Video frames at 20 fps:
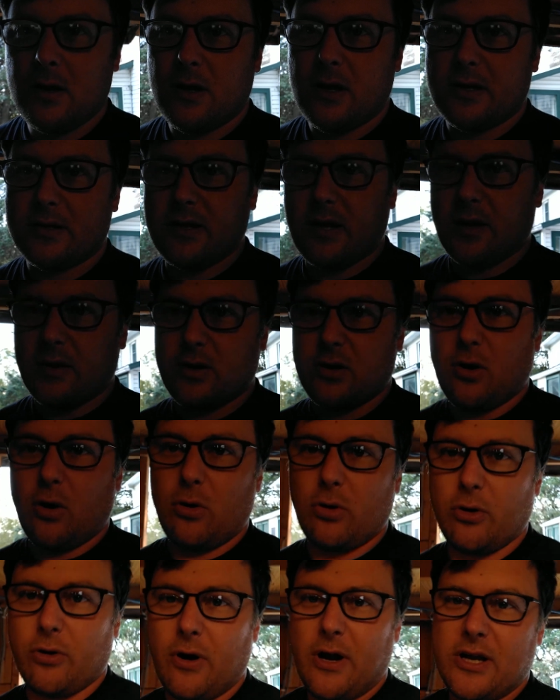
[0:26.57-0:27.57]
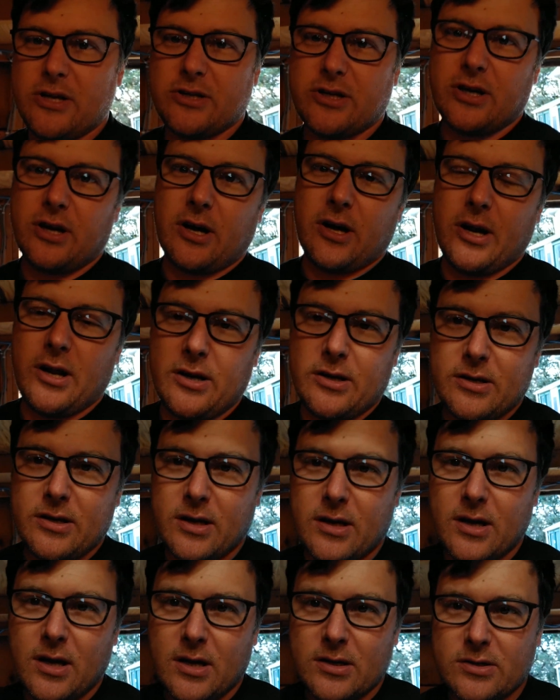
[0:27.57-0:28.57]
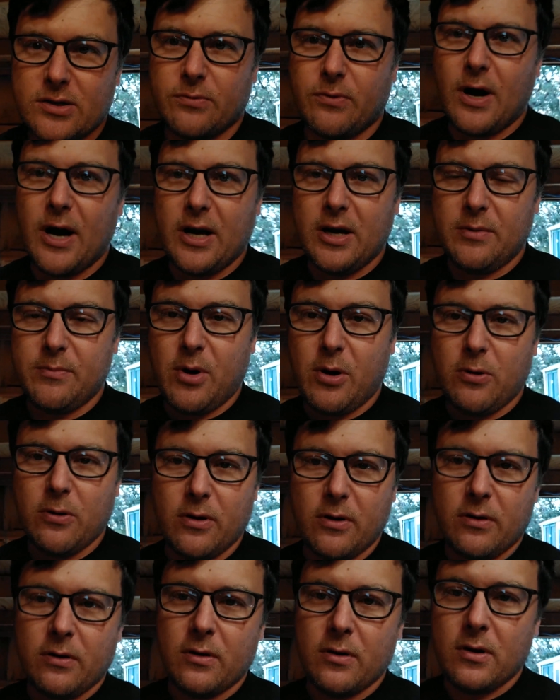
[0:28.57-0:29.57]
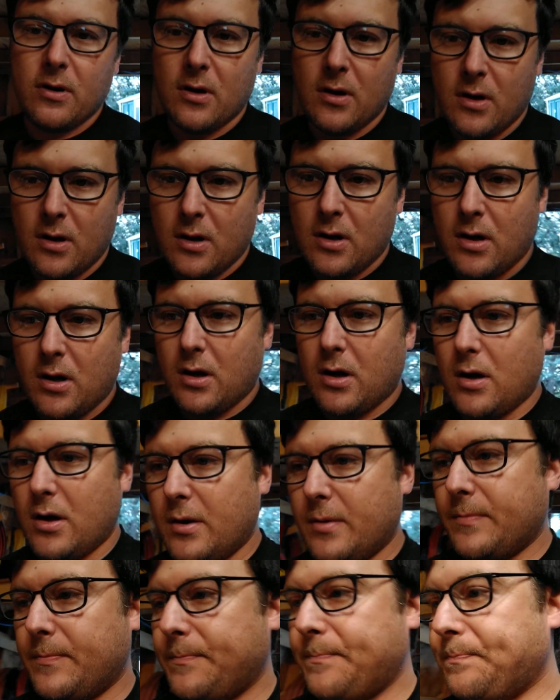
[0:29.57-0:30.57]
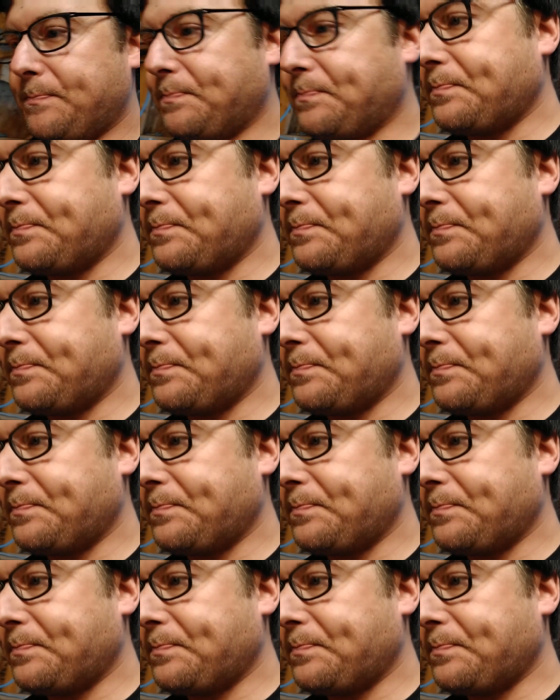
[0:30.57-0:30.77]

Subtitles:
It's got a Kohler engine on it. It's a riding mower. Um,